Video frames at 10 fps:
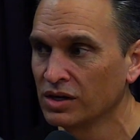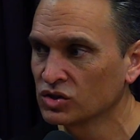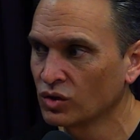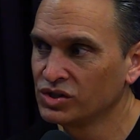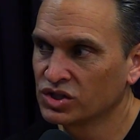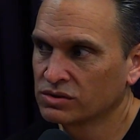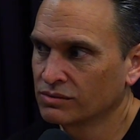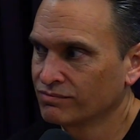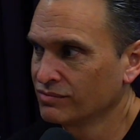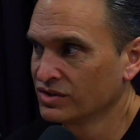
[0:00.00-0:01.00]
So I just
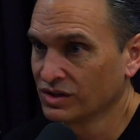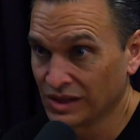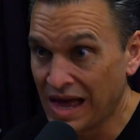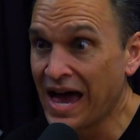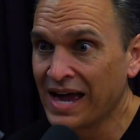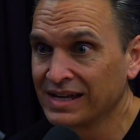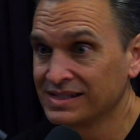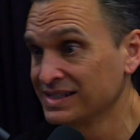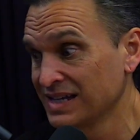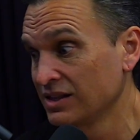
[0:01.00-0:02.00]
lied
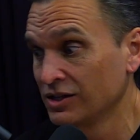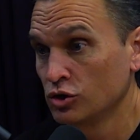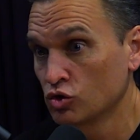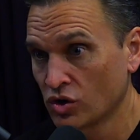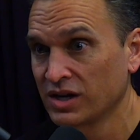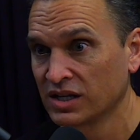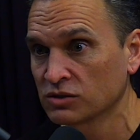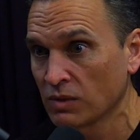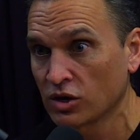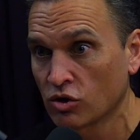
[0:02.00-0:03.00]
and said that you tried to kiss
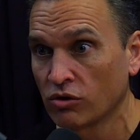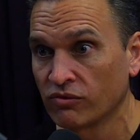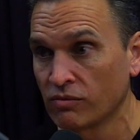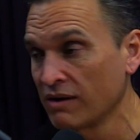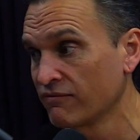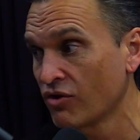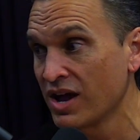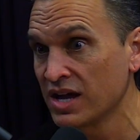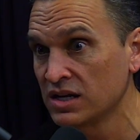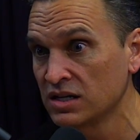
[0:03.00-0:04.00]
my
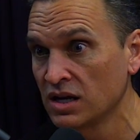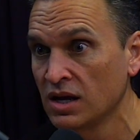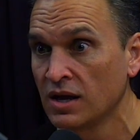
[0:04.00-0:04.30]
friend.